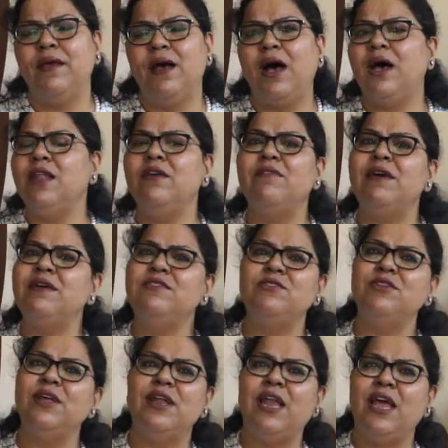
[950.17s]
Otherwise,
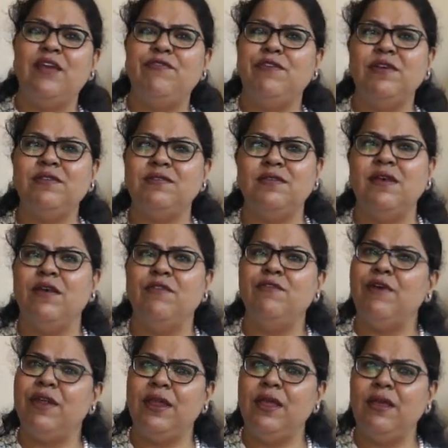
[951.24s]
so their life is
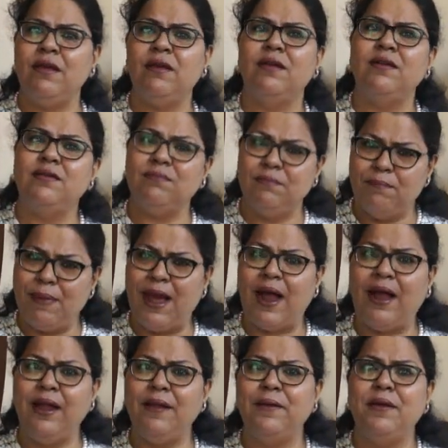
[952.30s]
very
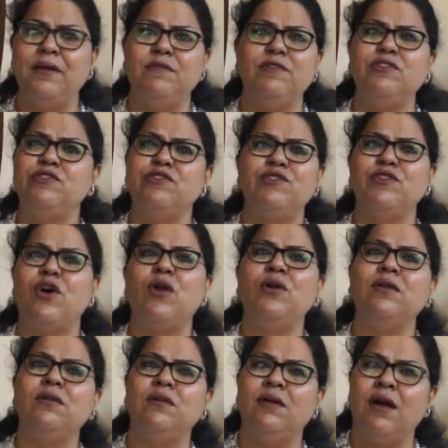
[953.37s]
bad, which is
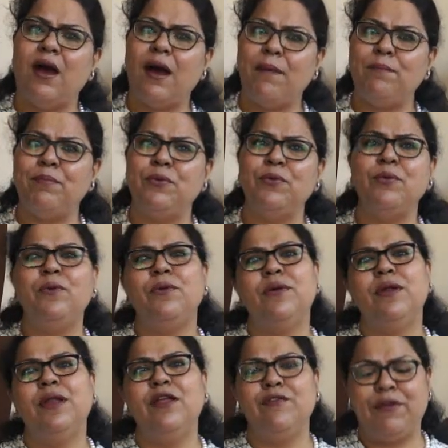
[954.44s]
not up to
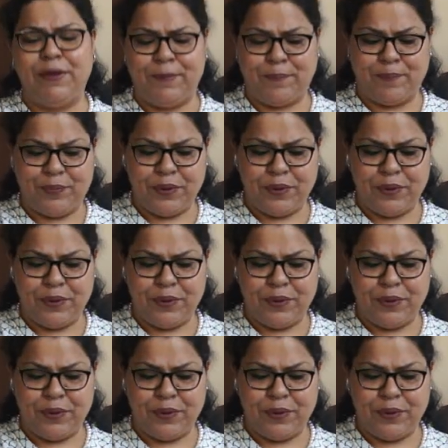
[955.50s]
living.